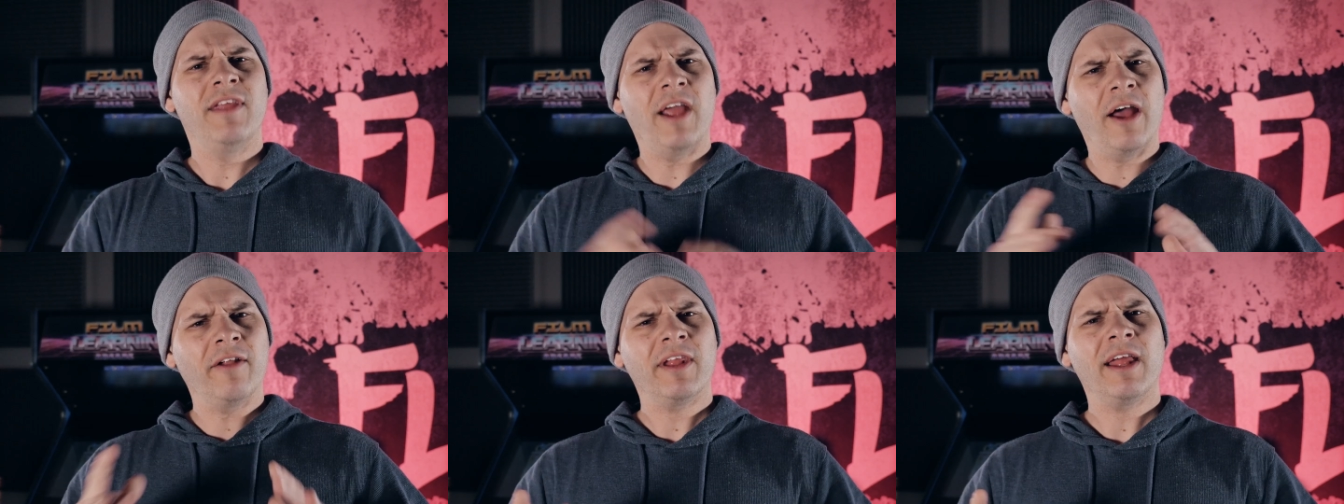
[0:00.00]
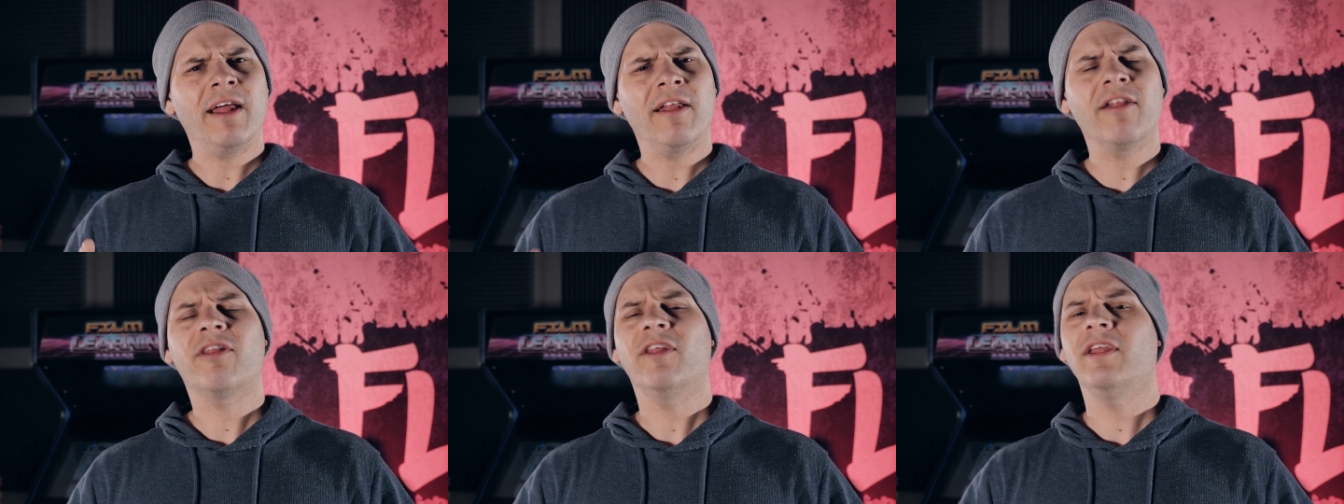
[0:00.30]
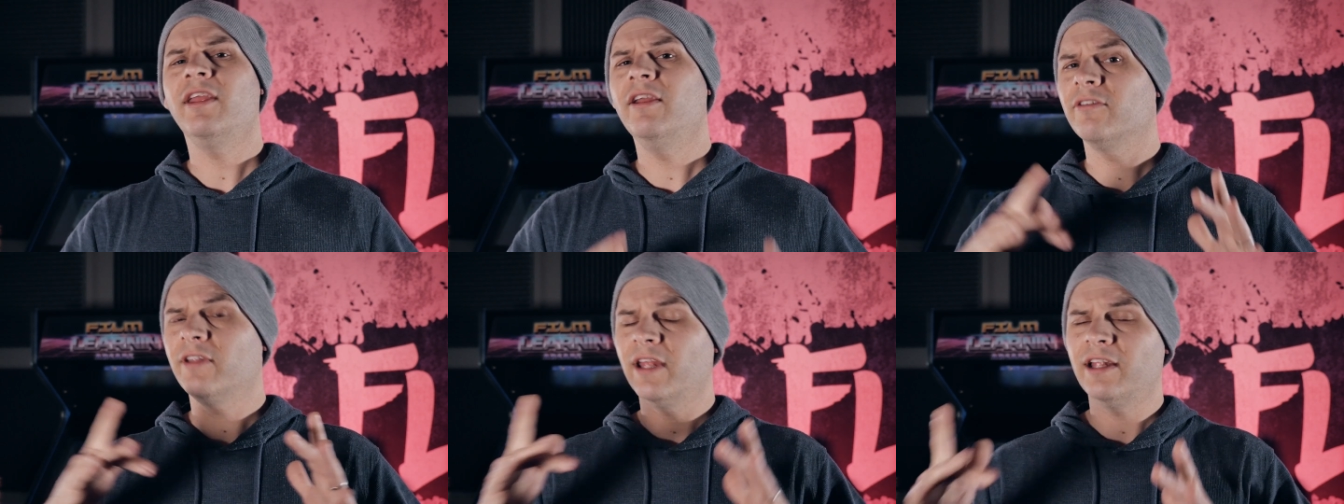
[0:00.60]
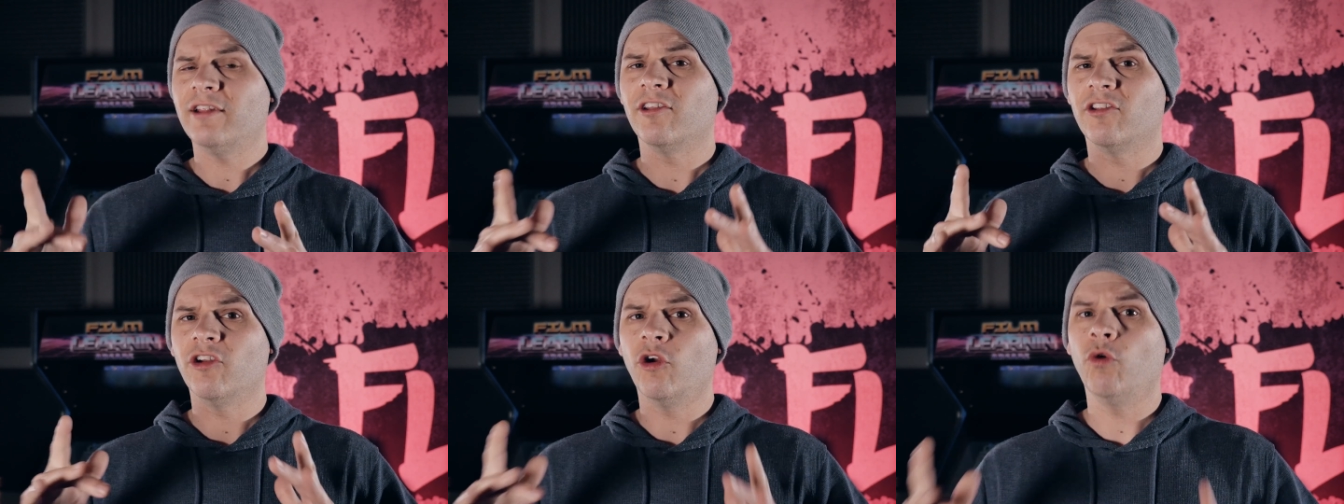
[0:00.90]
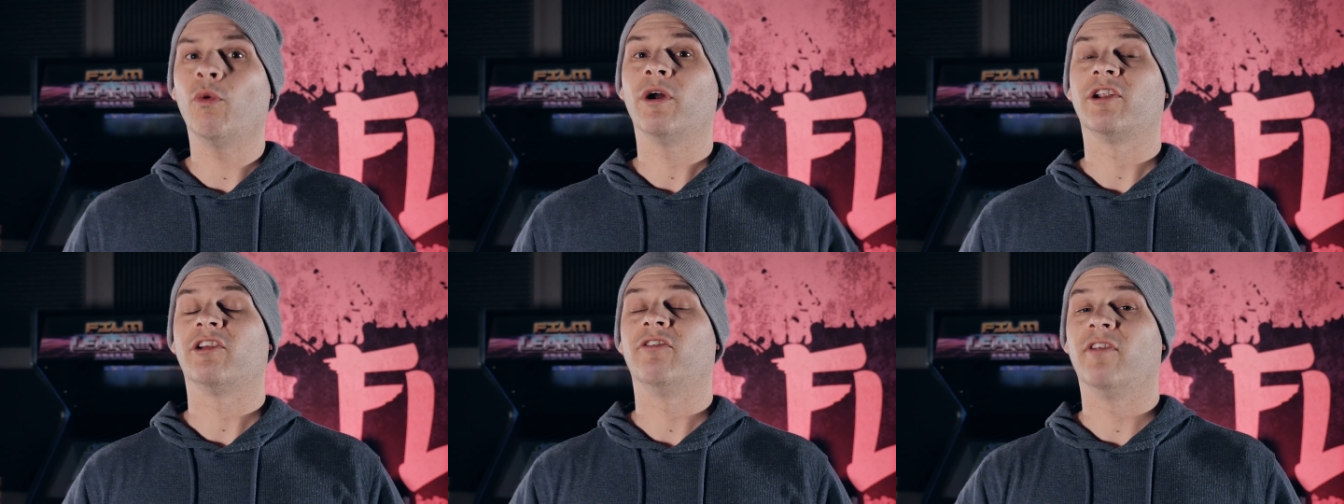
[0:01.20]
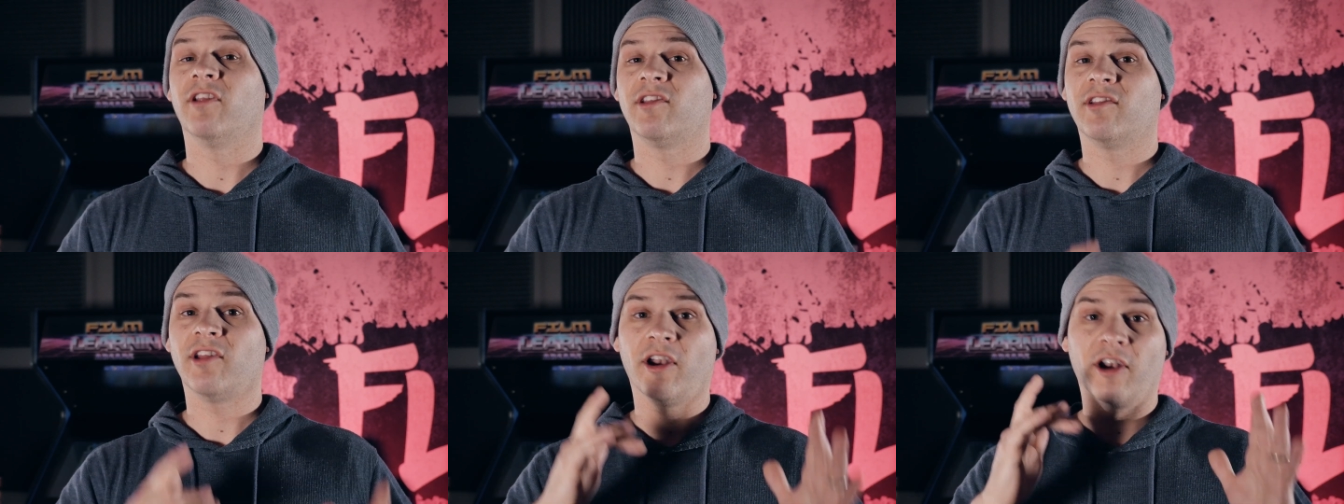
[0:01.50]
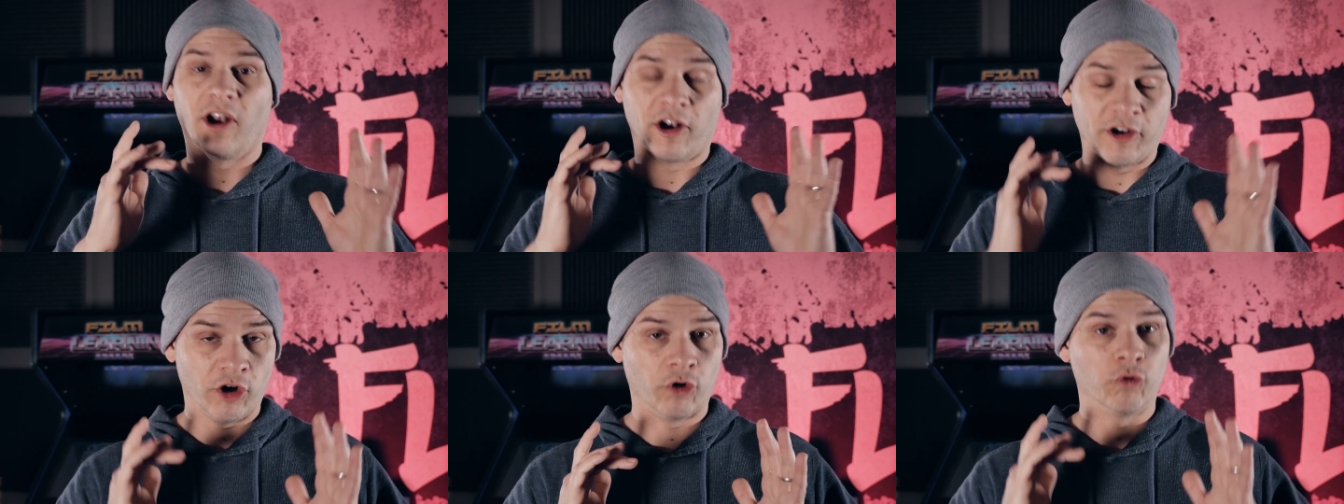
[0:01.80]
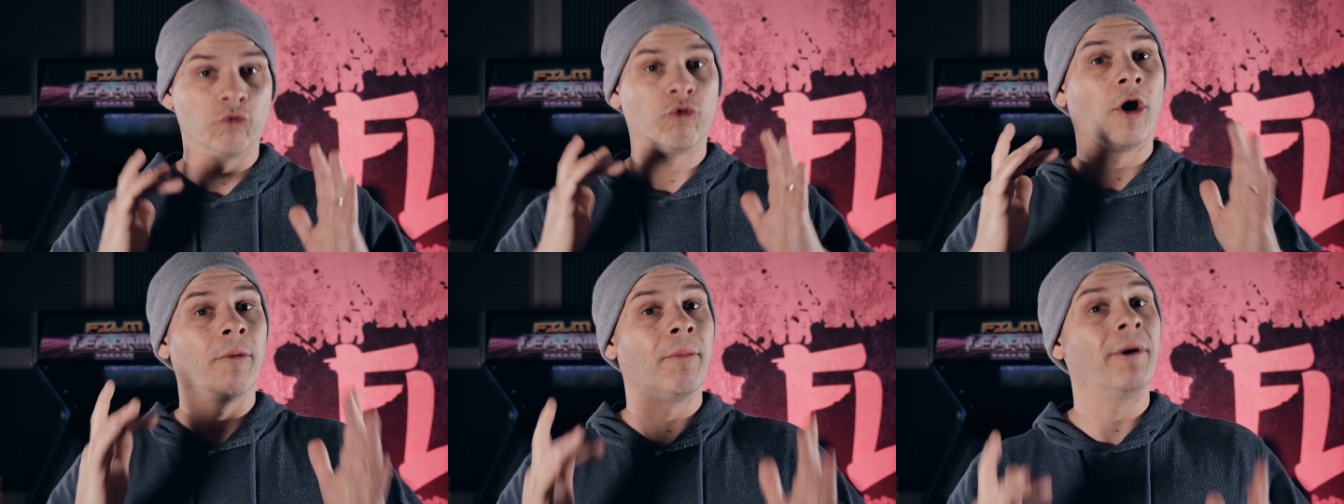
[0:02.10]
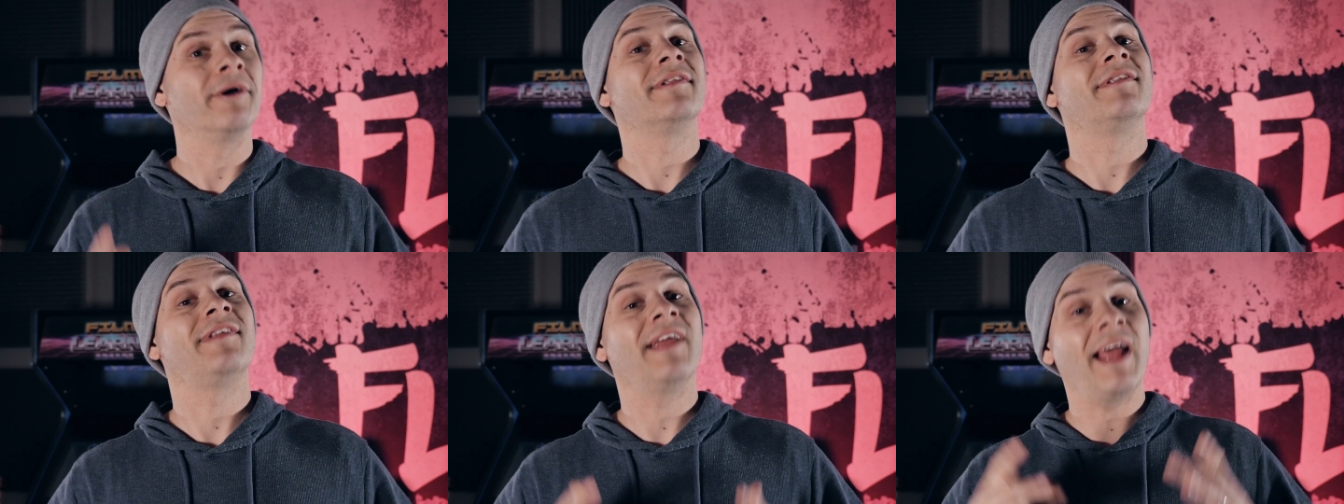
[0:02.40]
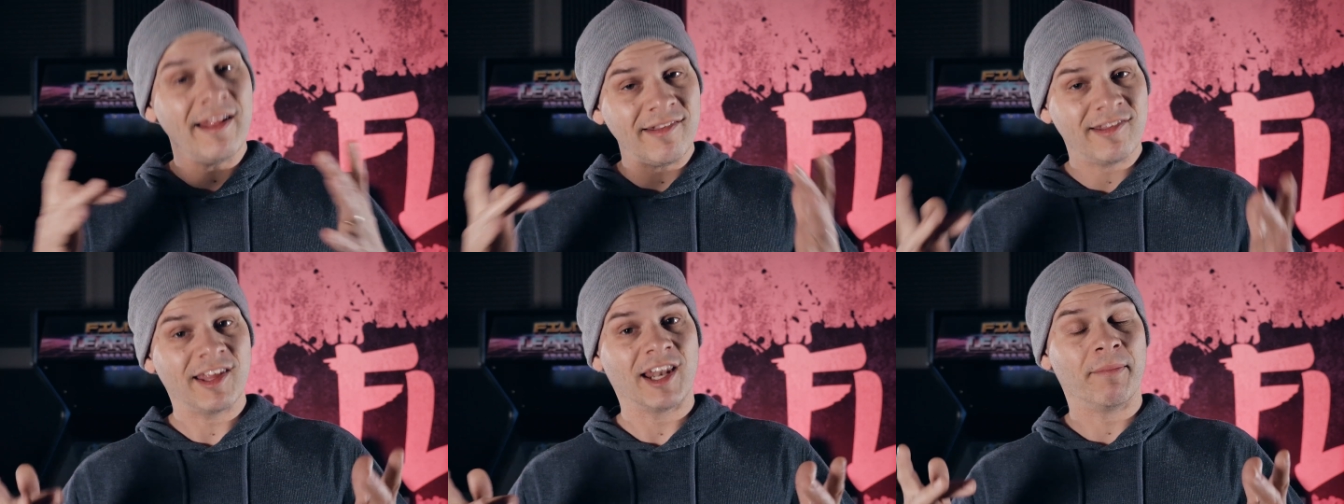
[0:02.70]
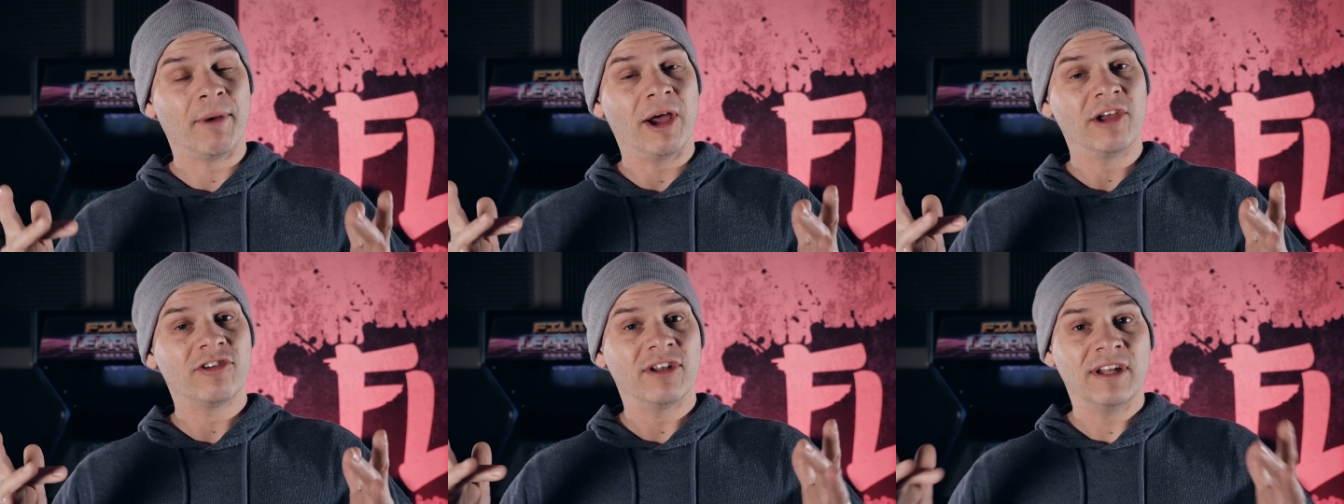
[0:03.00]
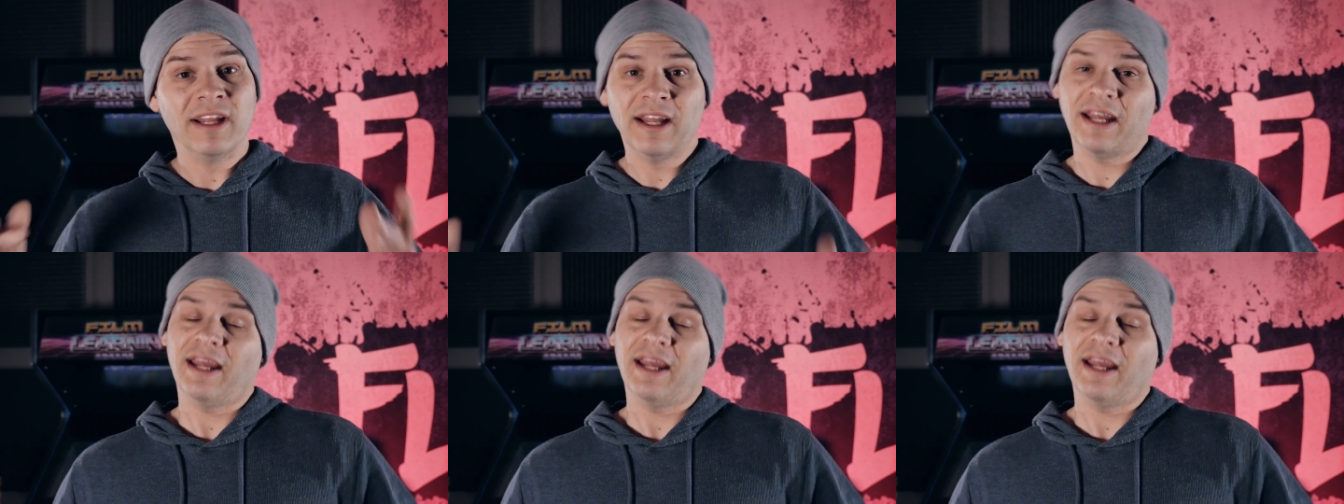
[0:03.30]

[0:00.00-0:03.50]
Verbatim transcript: The only other thing you'll need to do once you've decided on your robot dance animation